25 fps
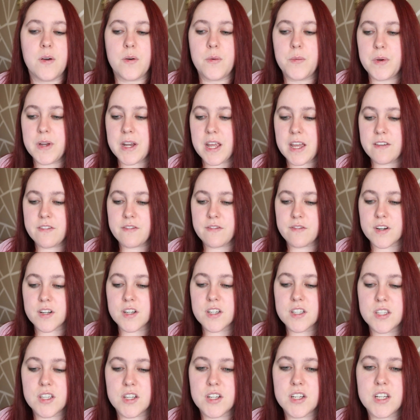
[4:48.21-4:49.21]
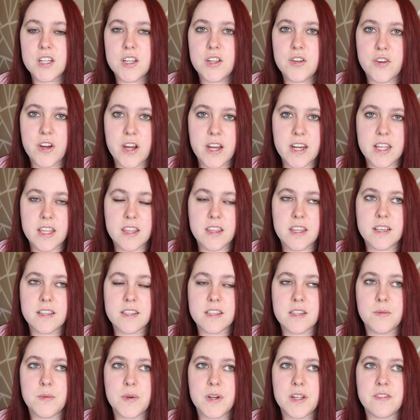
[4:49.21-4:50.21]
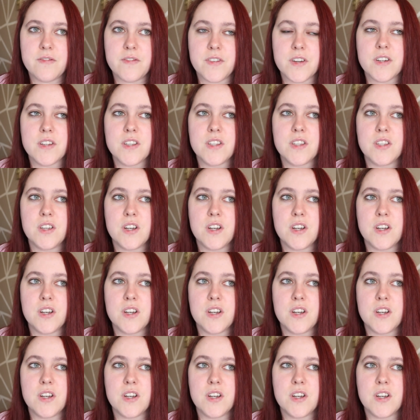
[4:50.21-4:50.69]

when I first started creating things and when I first